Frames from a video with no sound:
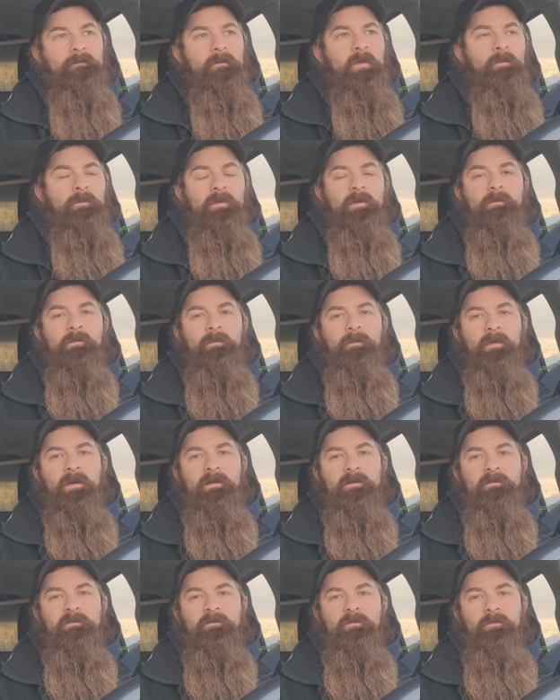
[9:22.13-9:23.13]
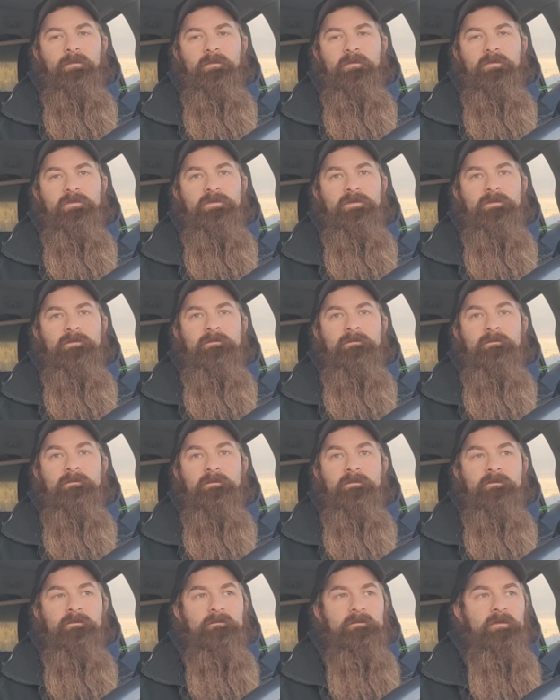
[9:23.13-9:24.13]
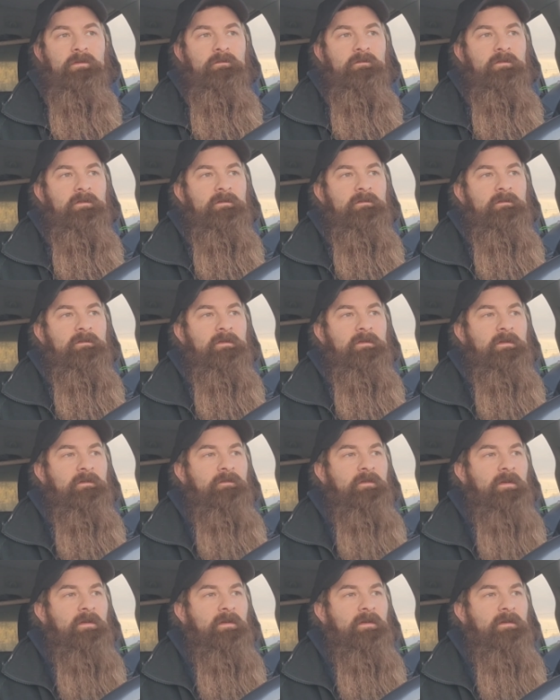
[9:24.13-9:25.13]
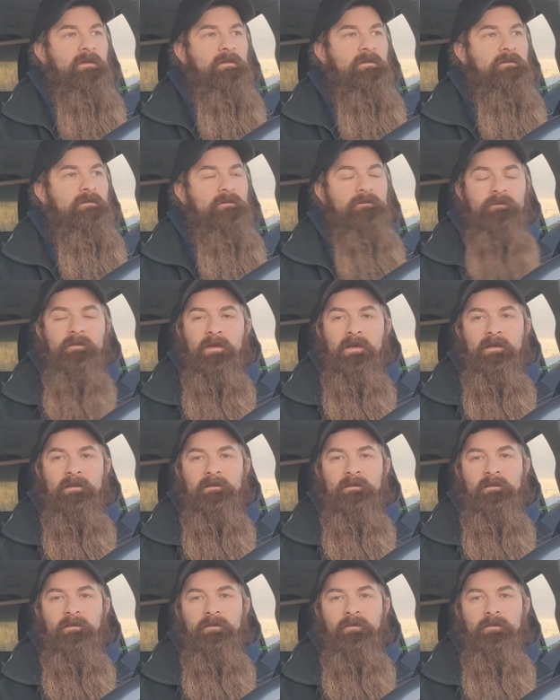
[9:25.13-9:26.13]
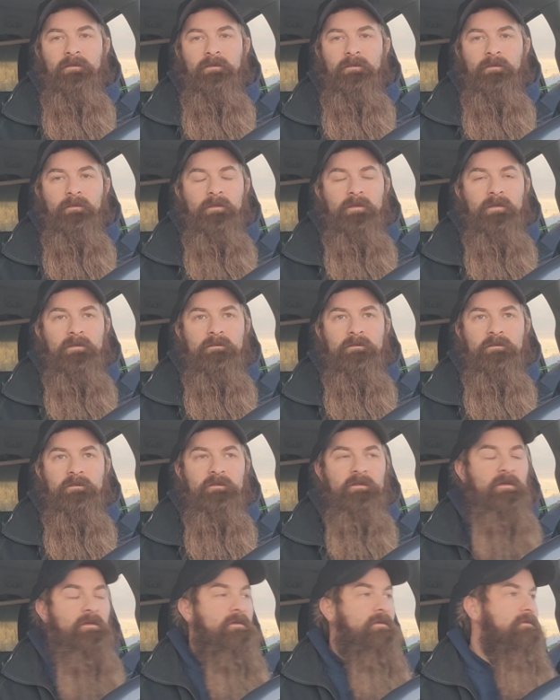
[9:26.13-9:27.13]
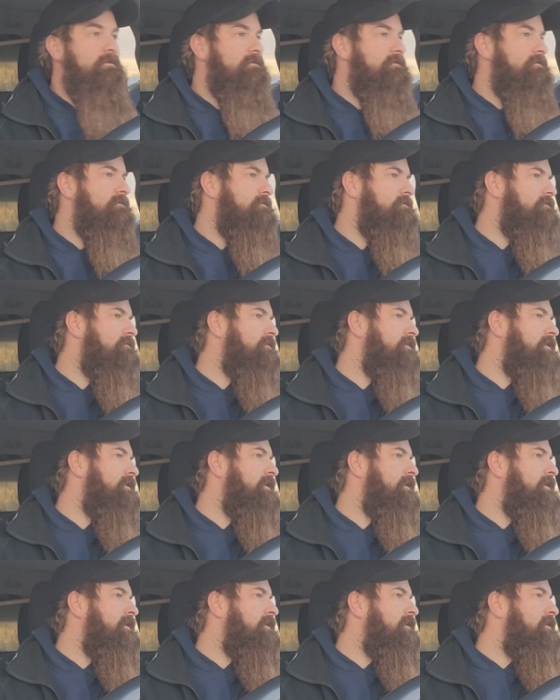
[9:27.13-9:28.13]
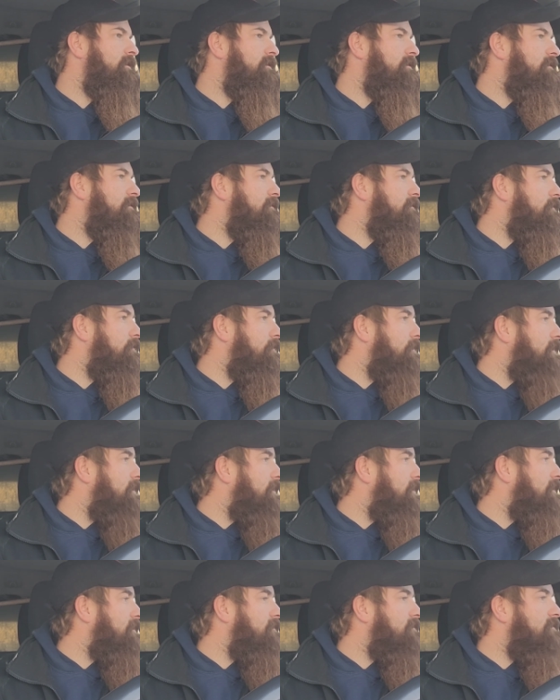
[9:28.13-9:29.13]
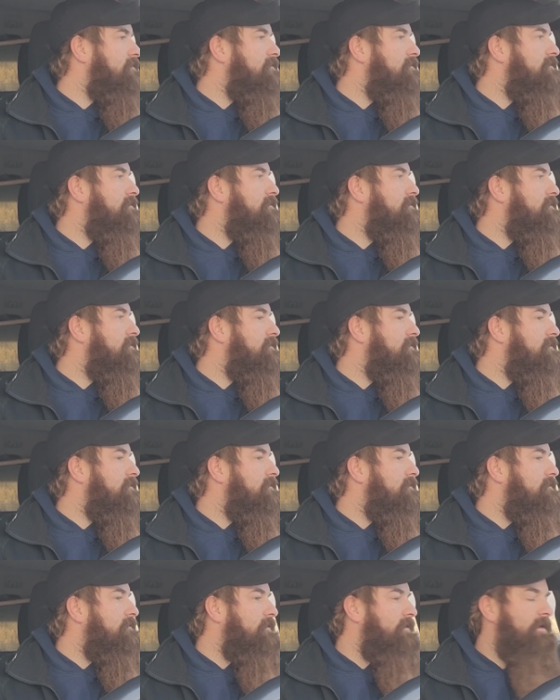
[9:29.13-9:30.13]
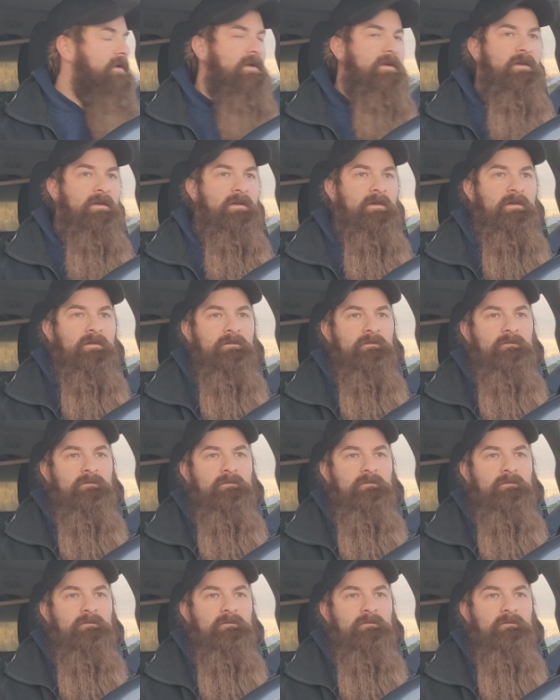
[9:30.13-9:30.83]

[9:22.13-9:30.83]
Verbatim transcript: I'll be able to buy stupid shit and just use it, see if I like it. If not, I'll throw it away or sell it. So, uh, we're getting there.